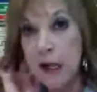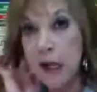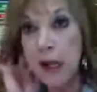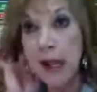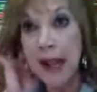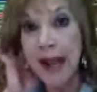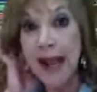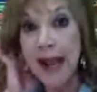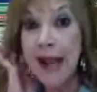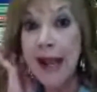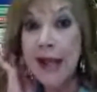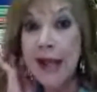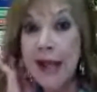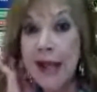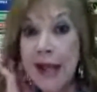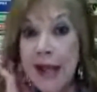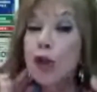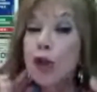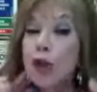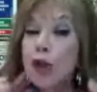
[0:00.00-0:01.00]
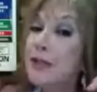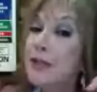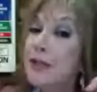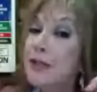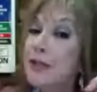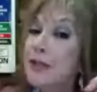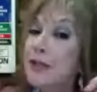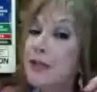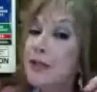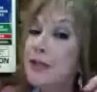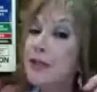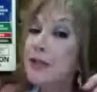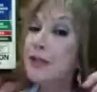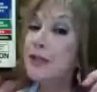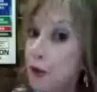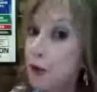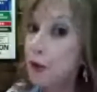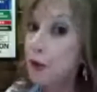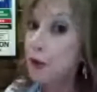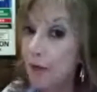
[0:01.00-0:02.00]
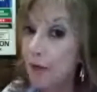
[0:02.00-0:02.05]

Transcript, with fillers: and you tell yourself,